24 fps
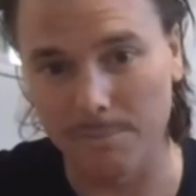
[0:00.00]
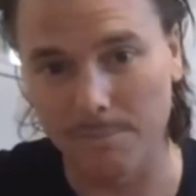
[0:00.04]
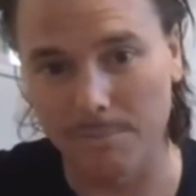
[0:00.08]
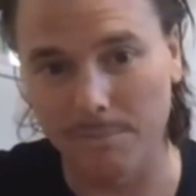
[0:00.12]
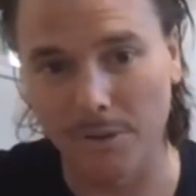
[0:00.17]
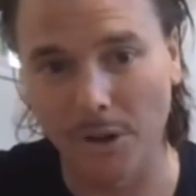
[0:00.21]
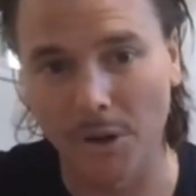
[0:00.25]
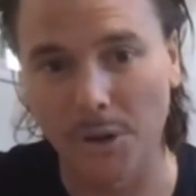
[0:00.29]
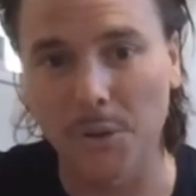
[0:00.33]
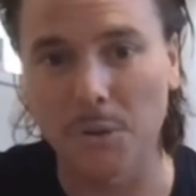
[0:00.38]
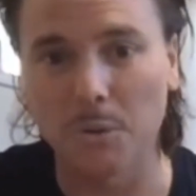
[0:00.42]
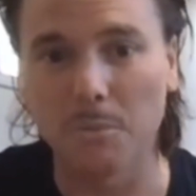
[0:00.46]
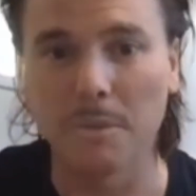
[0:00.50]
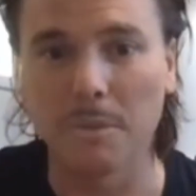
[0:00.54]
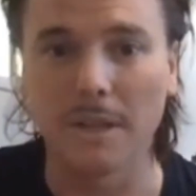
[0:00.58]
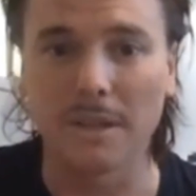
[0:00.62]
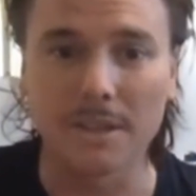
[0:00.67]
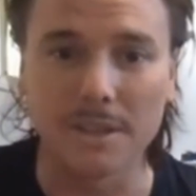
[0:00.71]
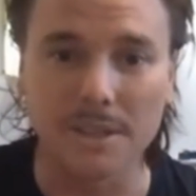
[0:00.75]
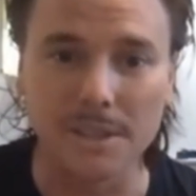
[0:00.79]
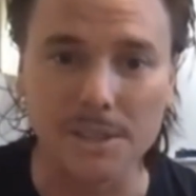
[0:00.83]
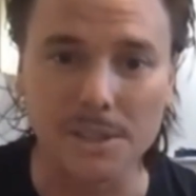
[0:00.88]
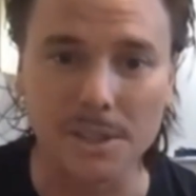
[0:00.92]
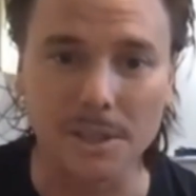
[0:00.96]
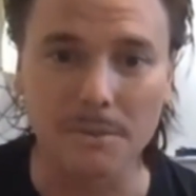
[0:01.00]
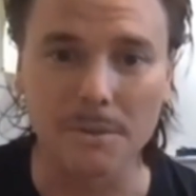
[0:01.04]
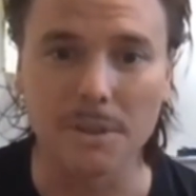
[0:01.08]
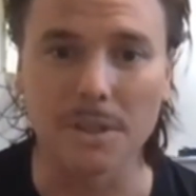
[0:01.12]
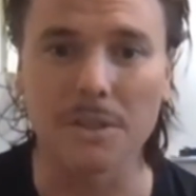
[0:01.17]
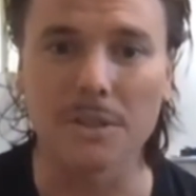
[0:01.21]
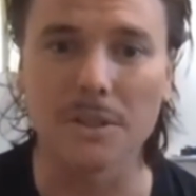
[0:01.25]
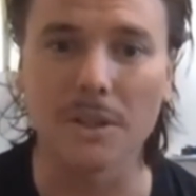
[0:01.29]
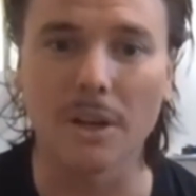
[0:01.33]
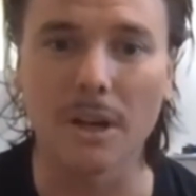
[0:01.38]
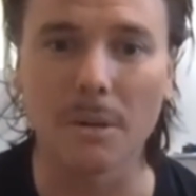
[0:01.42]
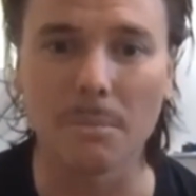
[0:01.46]
vocal melodies over
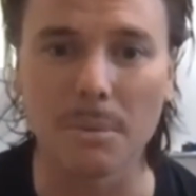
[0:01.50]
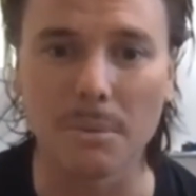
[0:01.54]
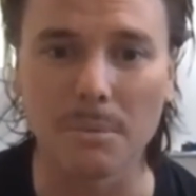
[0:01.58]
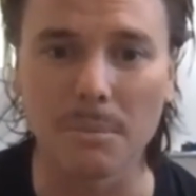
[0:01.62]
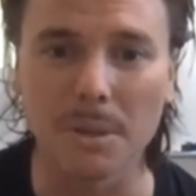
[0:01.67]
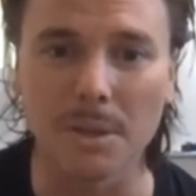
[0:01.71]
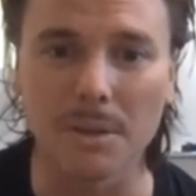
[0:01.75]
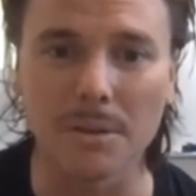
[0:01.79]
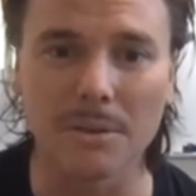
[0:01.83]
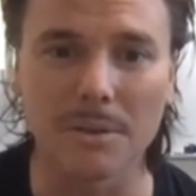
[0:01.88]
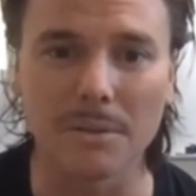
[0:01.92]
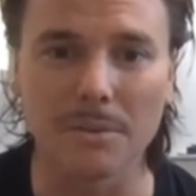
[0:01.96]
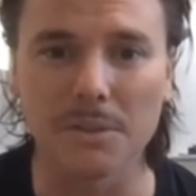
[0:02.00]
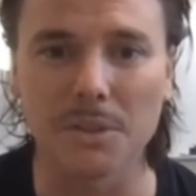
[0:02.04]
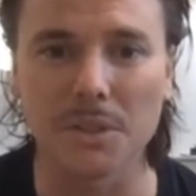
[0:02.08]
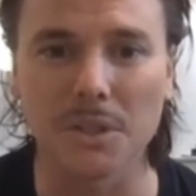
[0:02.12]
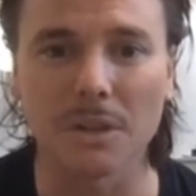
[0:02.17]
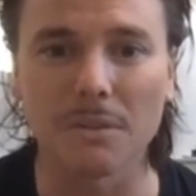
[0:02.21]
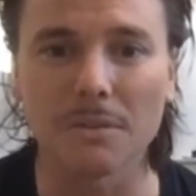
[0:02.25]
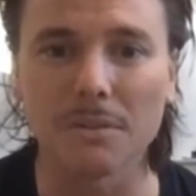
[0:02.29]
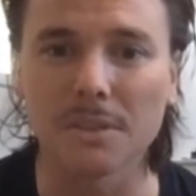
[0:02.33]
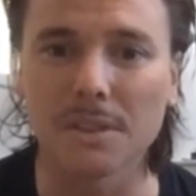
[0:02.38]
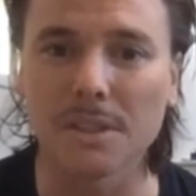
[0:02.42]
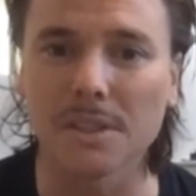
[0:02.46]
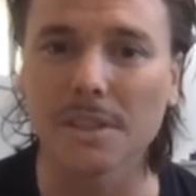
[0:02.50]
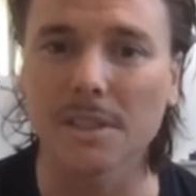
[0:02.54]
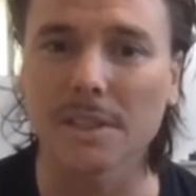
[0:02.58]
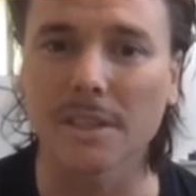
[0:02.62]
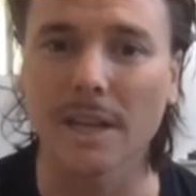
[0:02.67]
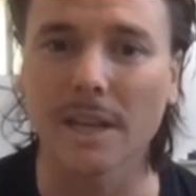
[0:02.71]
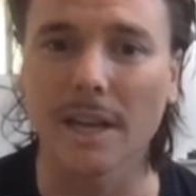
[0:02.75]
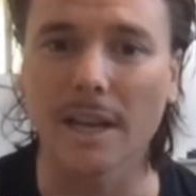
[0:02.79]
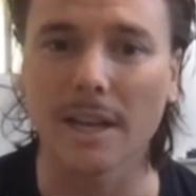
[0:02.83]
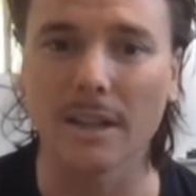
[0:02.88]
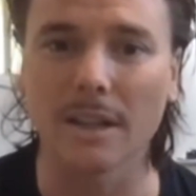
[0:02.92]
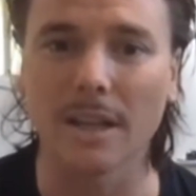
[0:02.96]
the top, a bit of softness
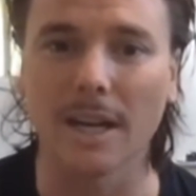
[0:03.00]
there,